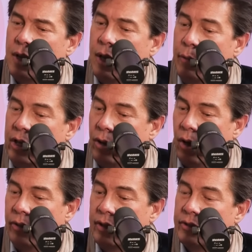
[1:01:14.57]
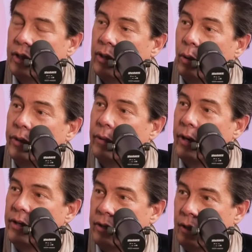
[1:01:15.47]
And we call this the golden
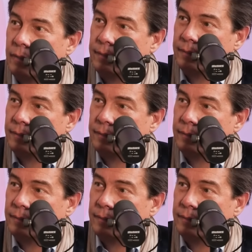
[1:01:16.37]
ratio